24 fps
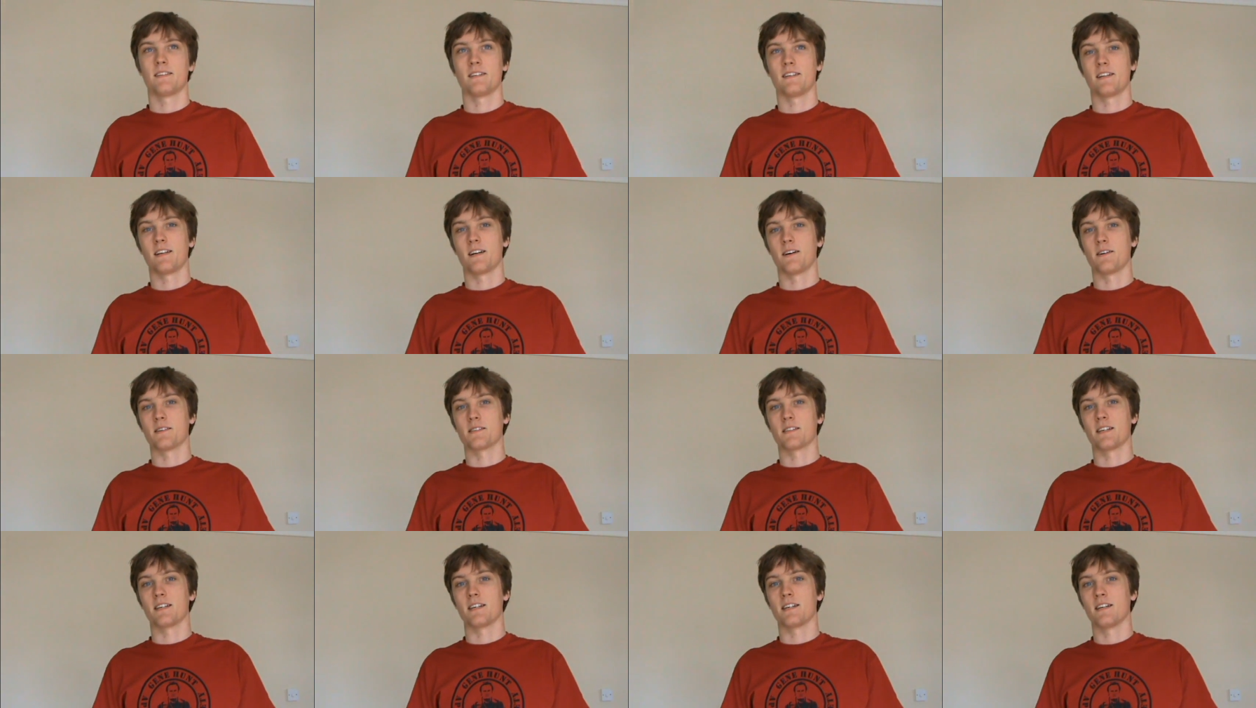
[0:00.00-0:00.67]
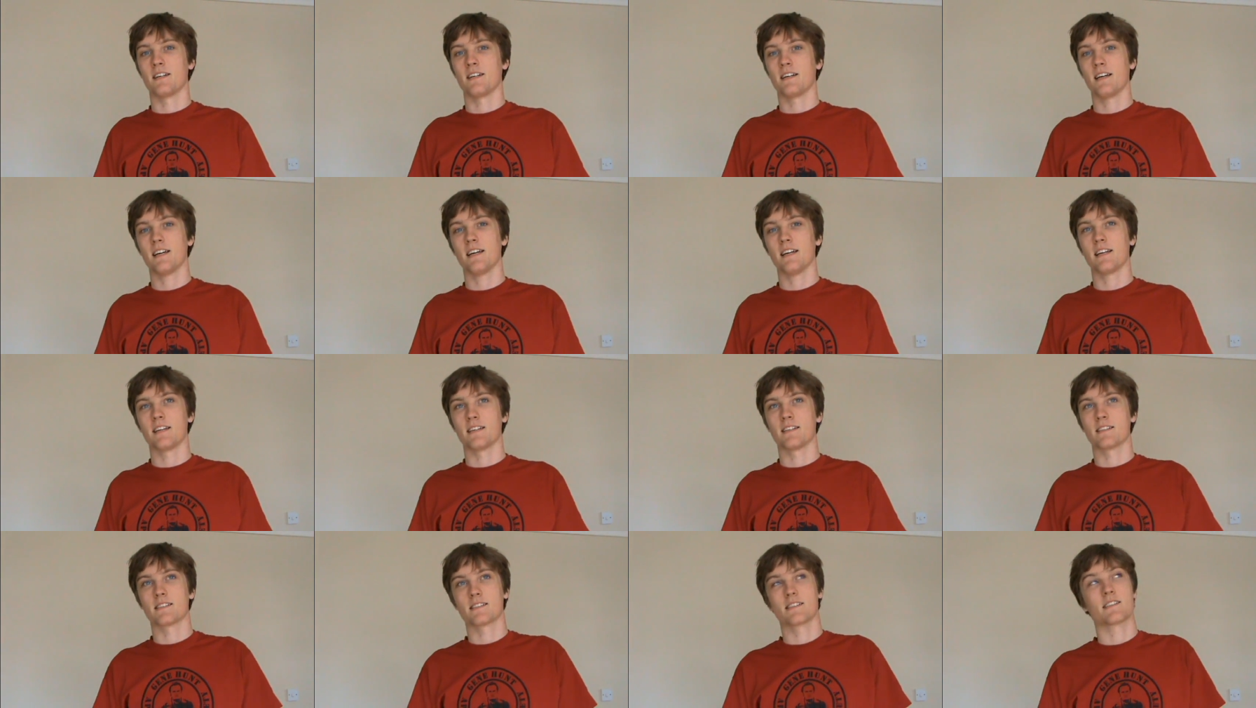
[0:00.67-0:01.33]
and I was like,
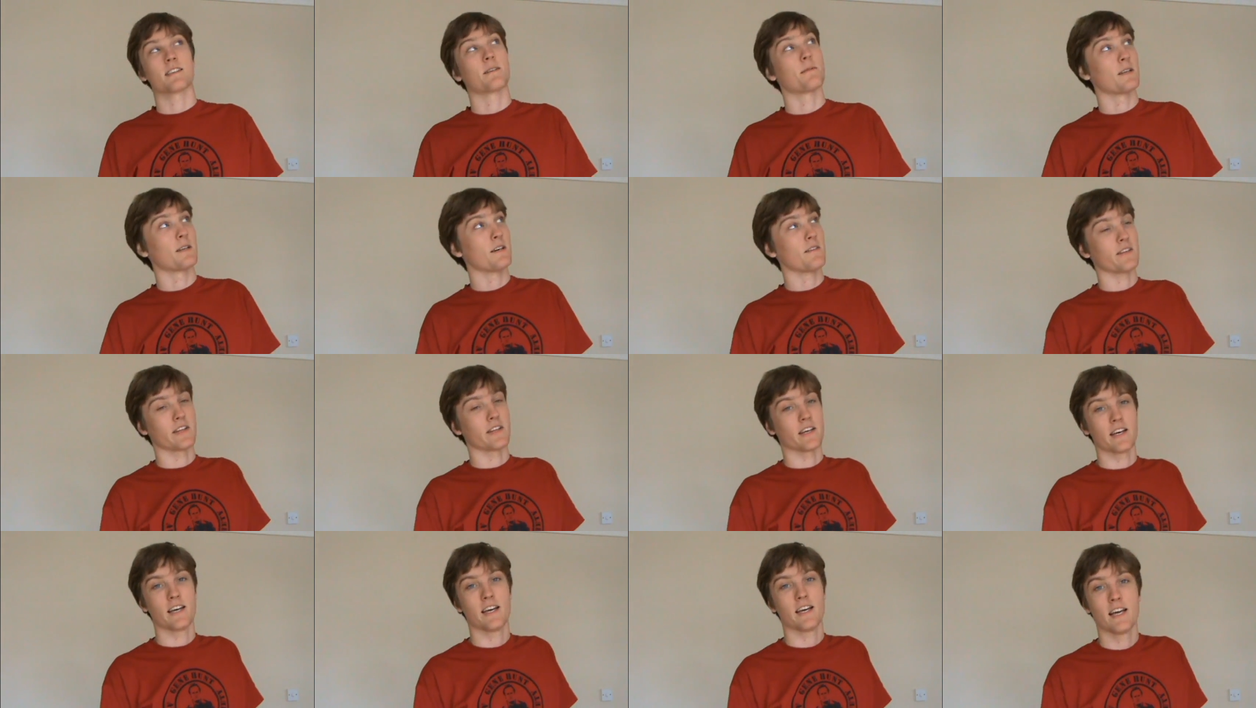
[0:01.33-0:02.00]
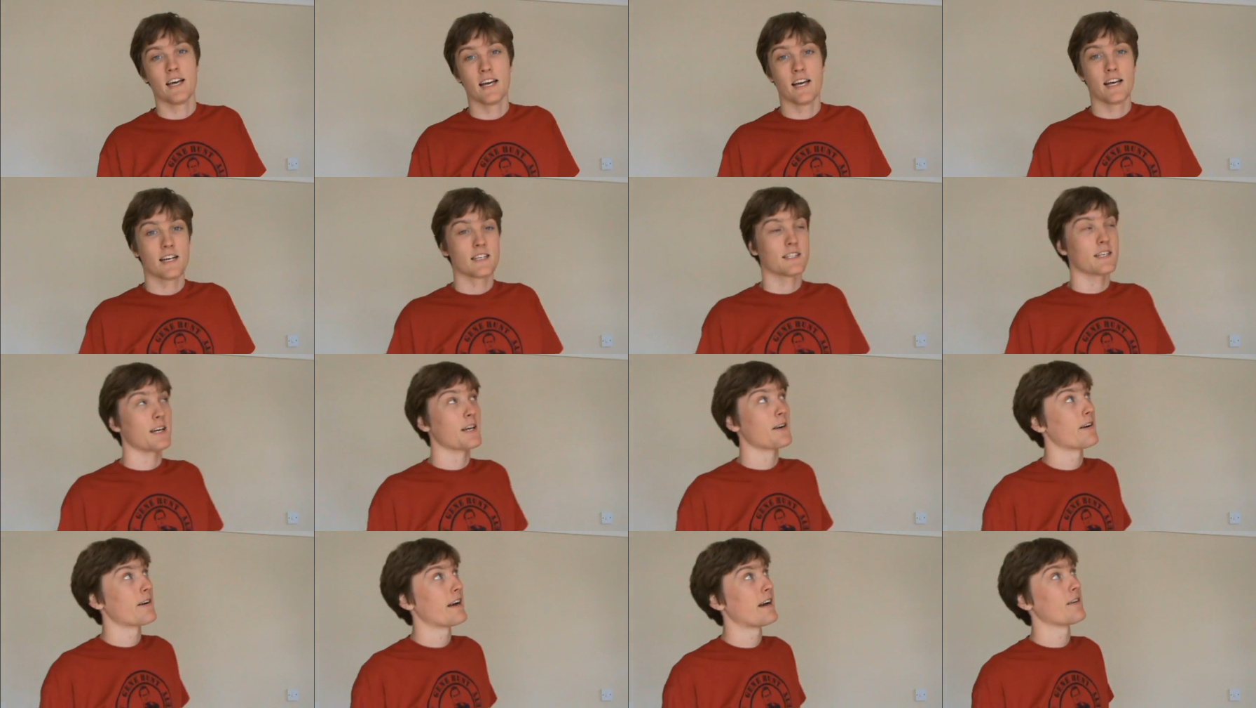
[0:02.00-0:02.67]
hey, something over there.
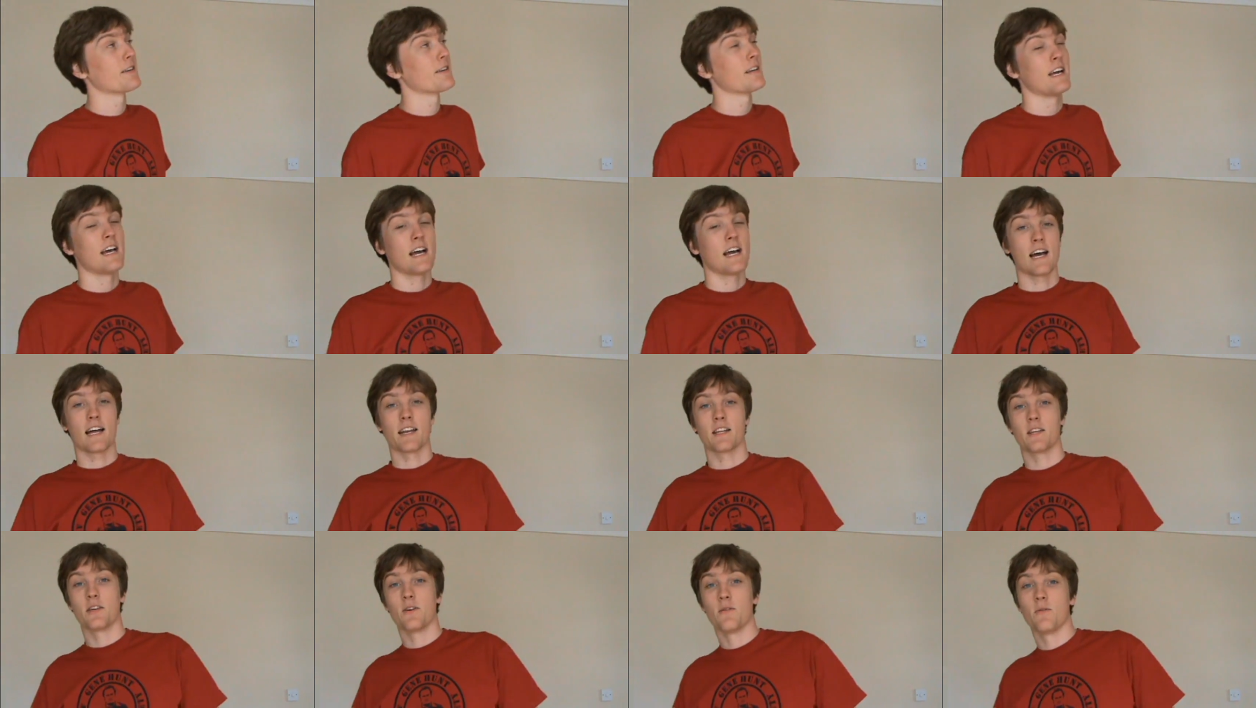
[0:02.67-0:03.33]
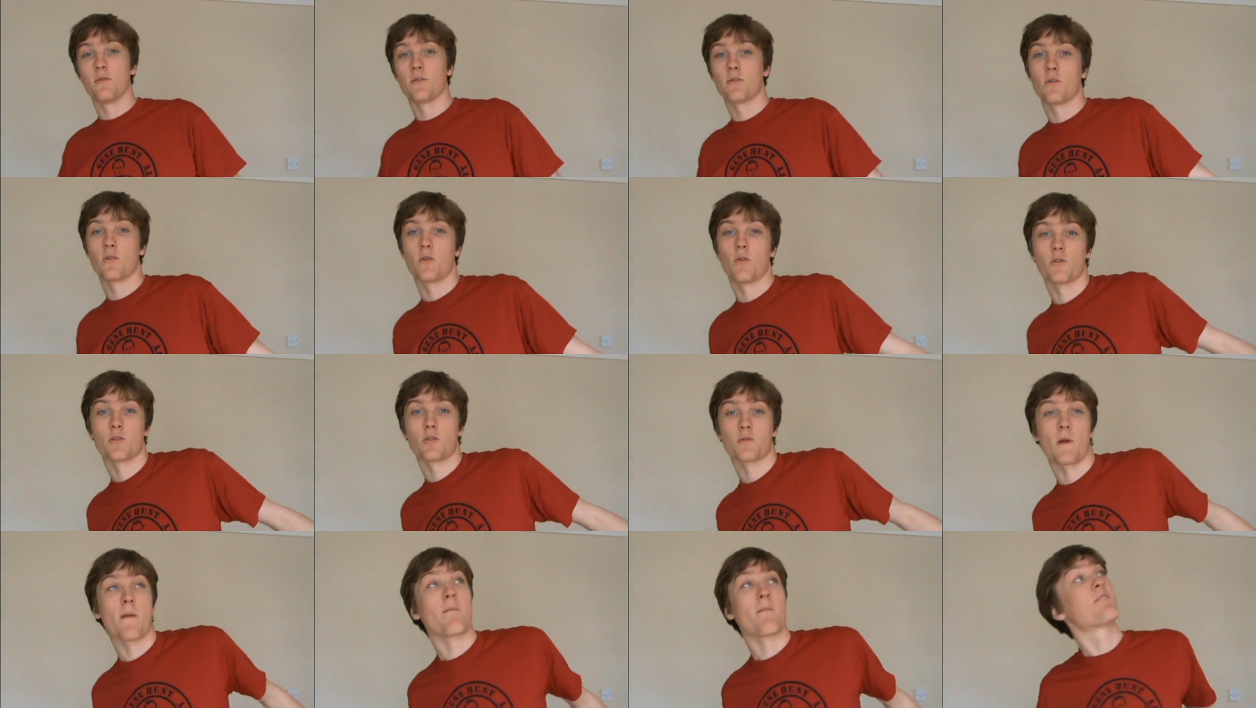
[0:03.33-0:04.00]
Turned around and a unicorn
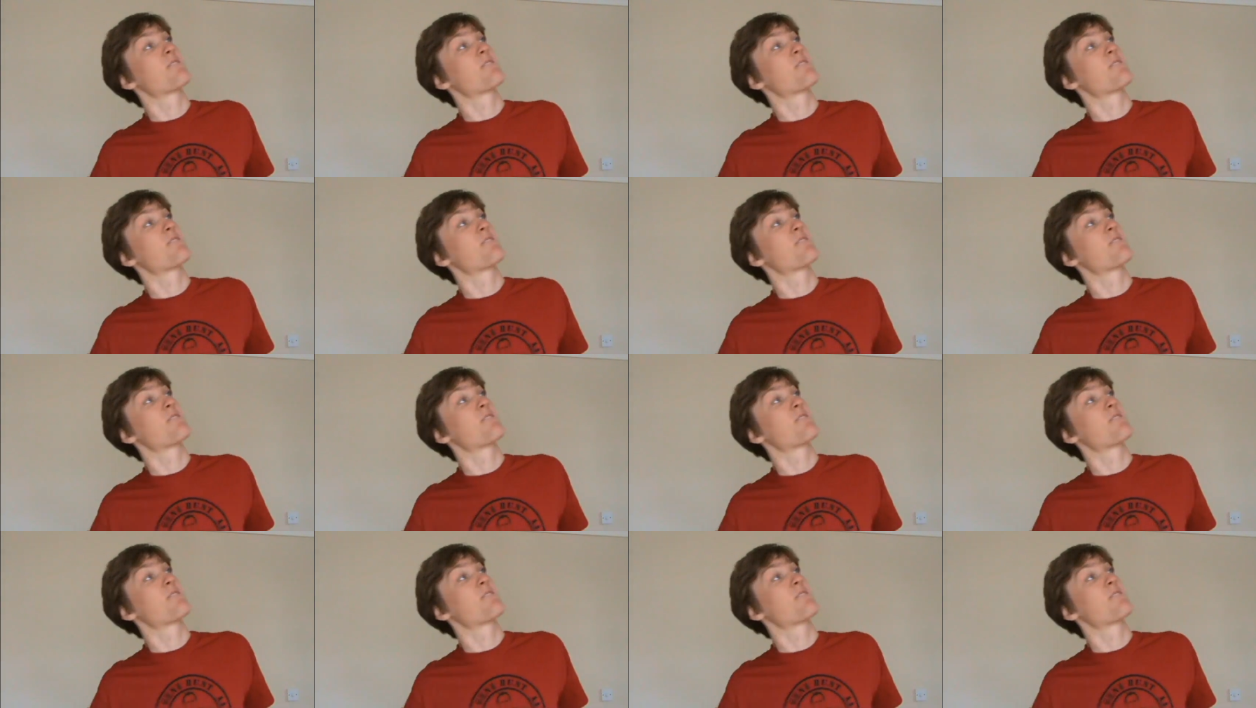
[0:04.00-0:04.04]
just went